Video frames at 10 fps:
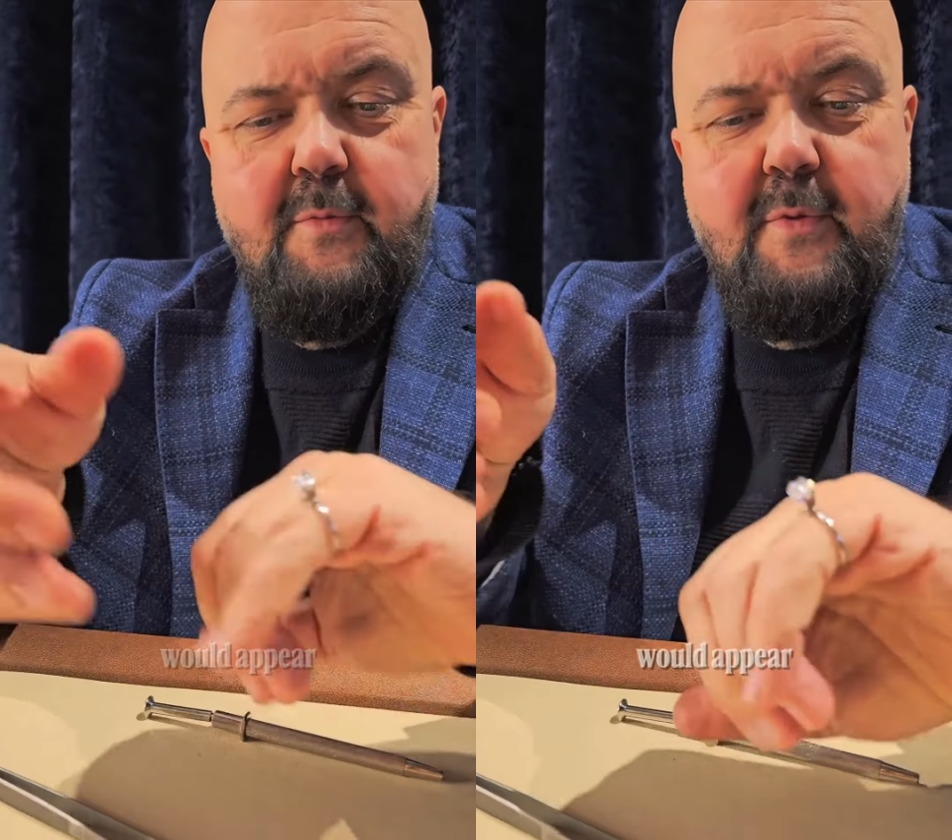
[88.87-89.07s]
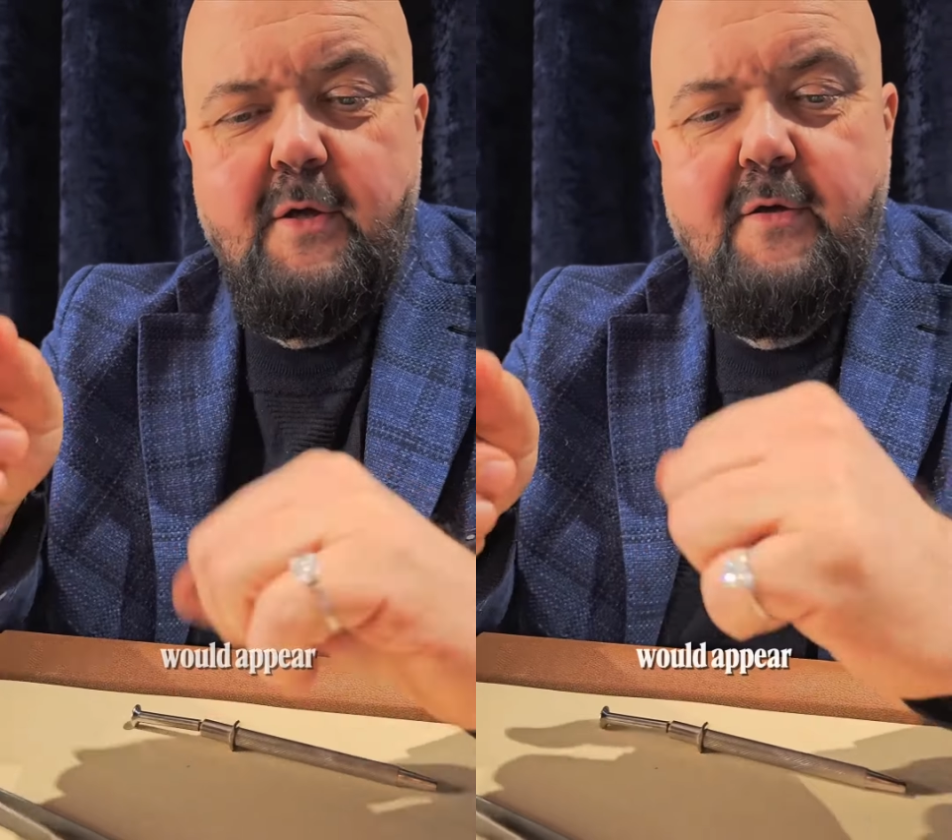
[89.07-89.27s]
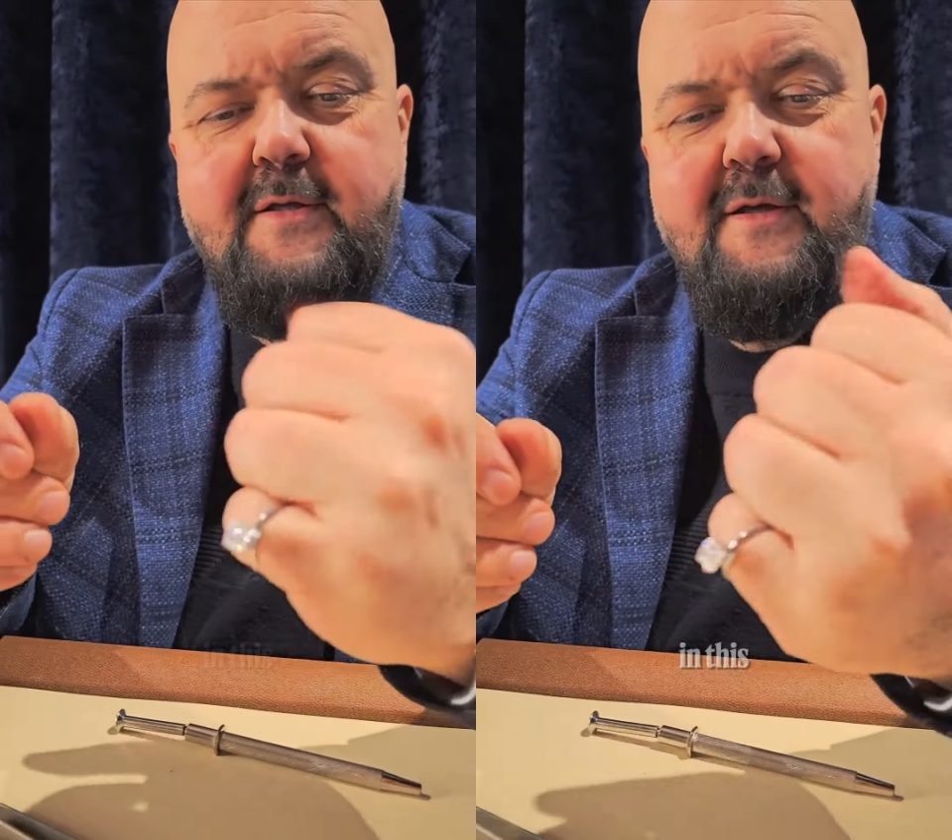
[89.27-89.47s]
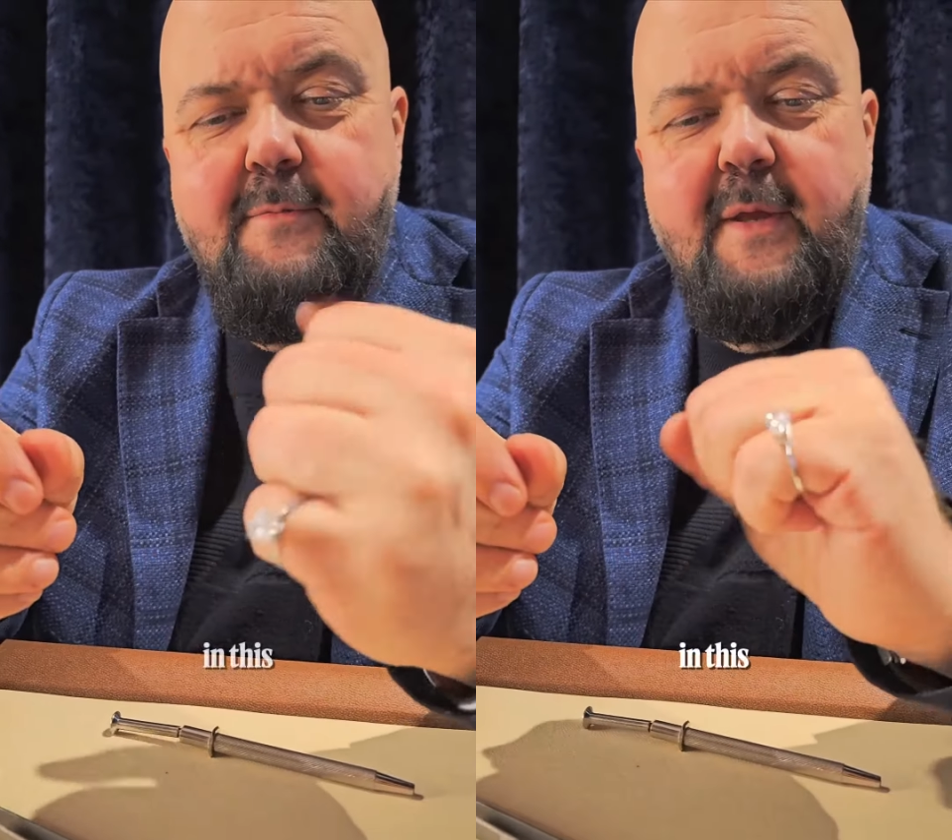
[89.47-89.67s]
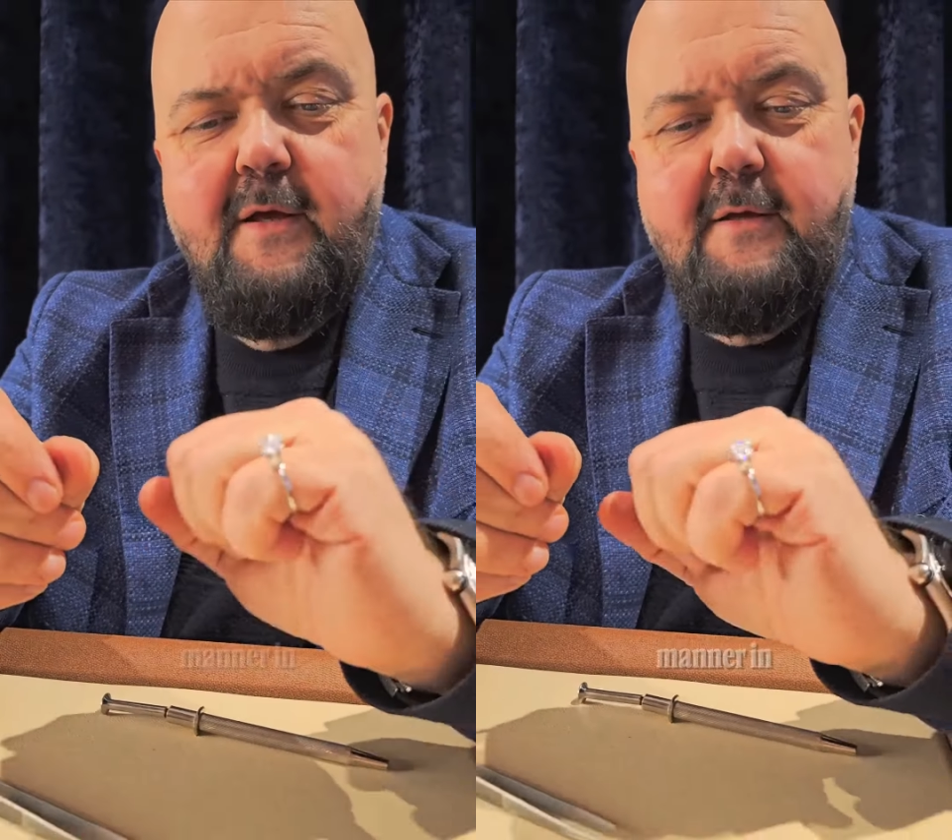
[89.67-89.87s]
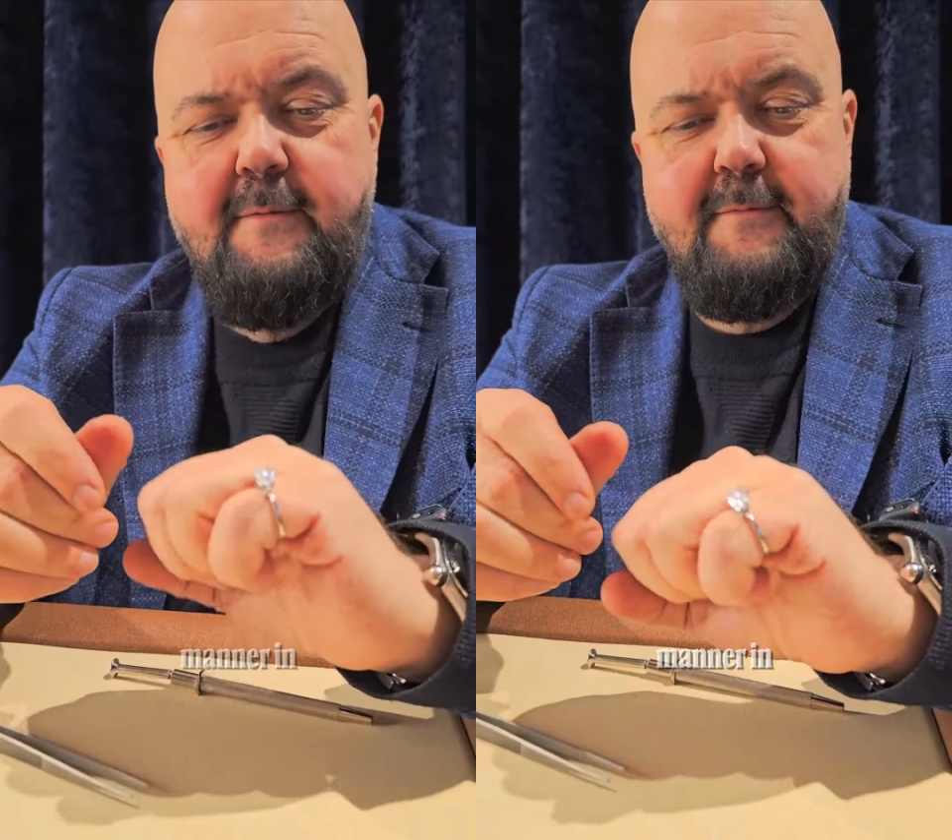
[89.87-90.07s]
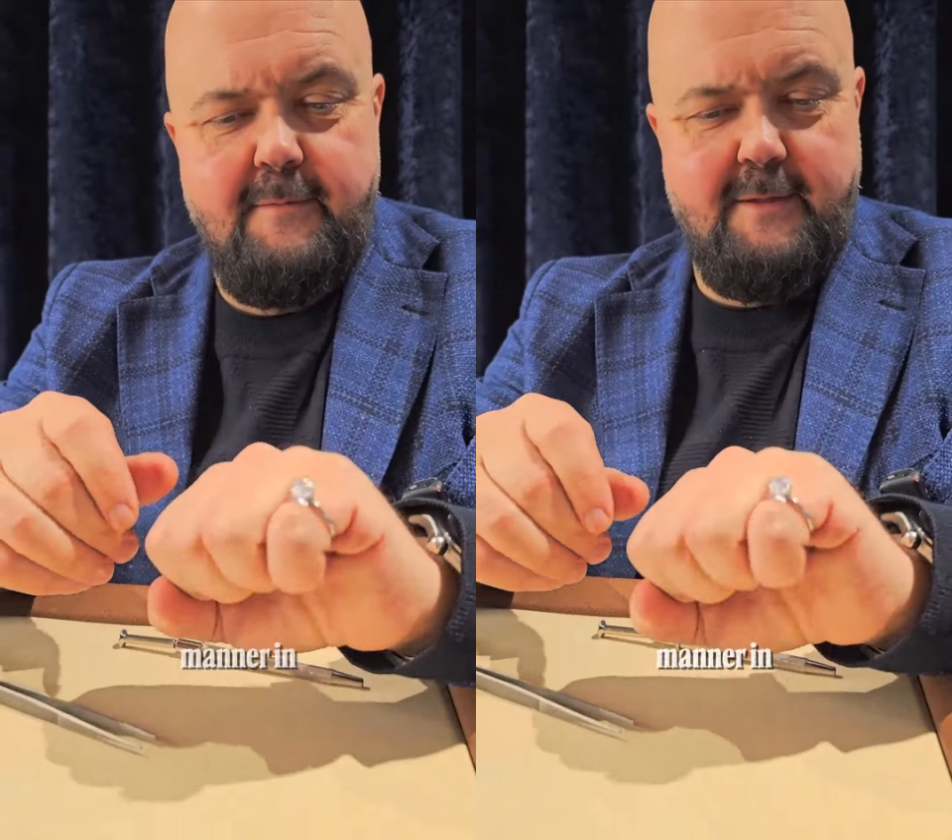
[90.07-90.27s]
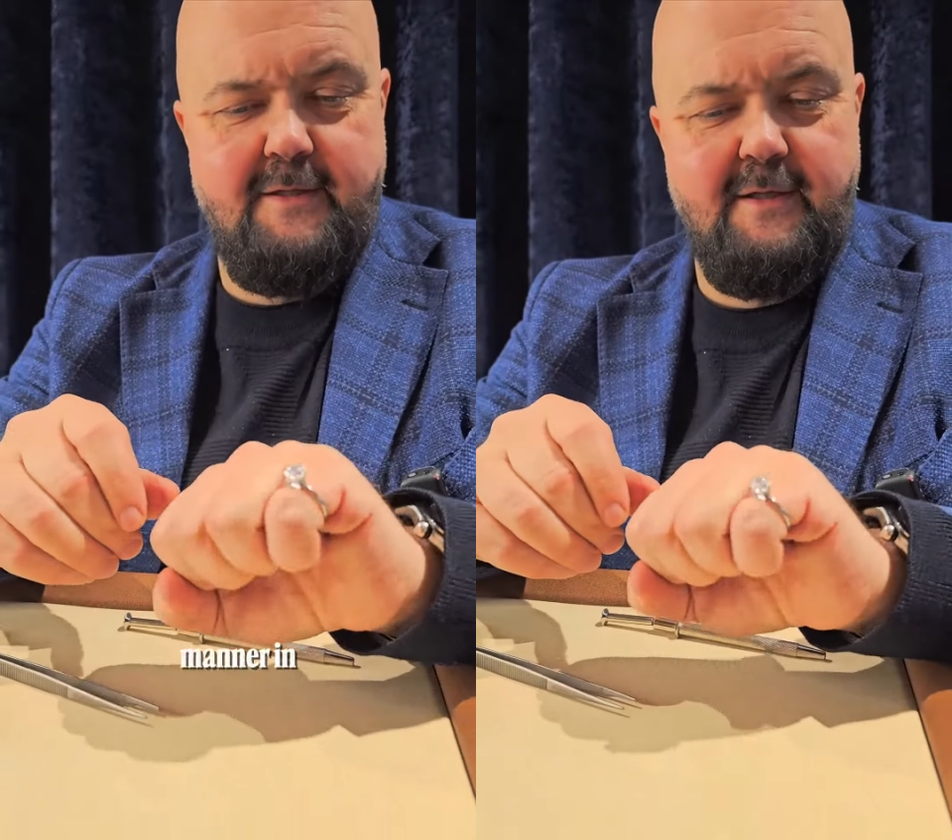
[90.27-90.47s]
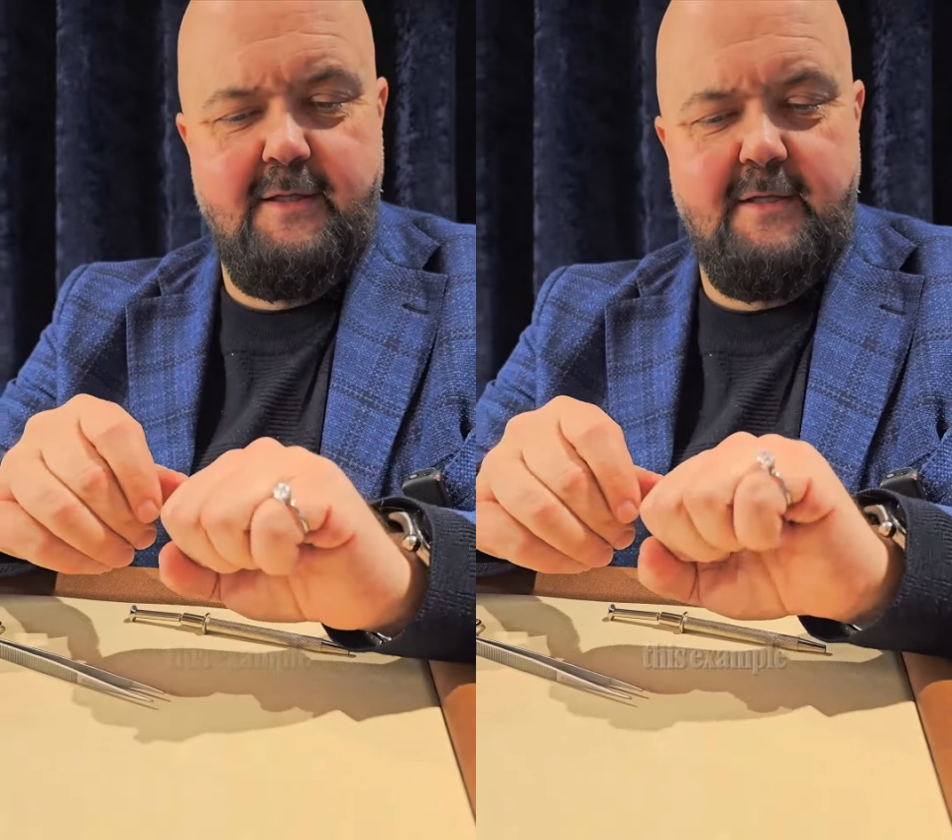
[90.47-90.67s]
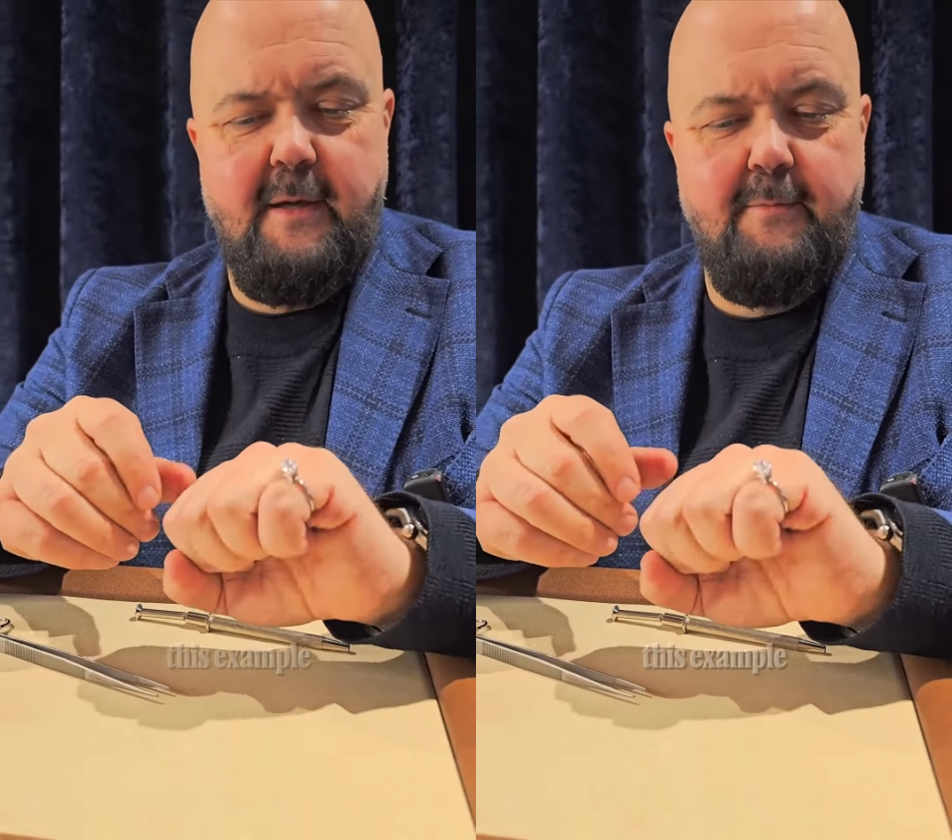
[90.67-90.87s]
appear in this manner, in
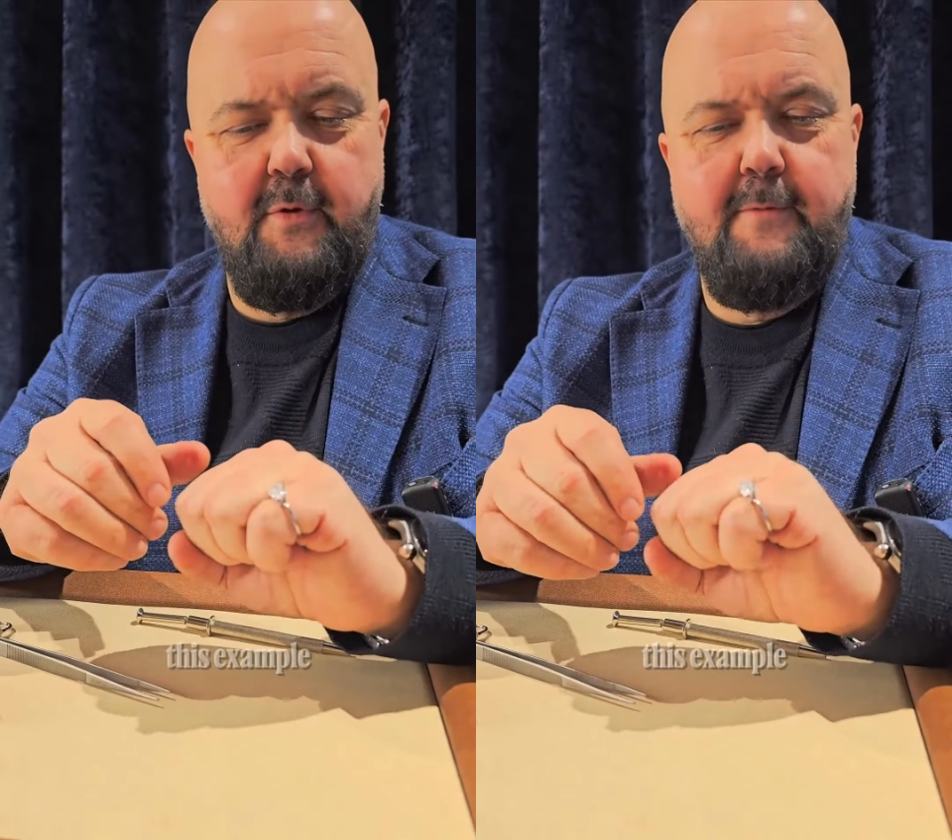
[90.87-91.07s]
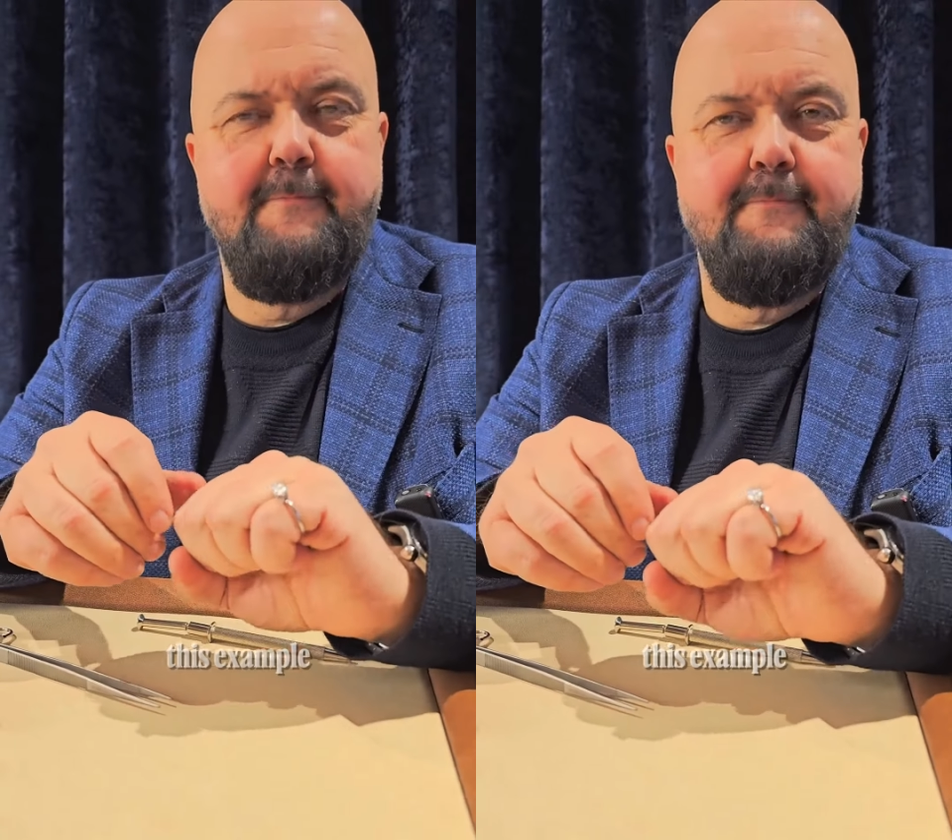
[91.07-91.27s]
this example,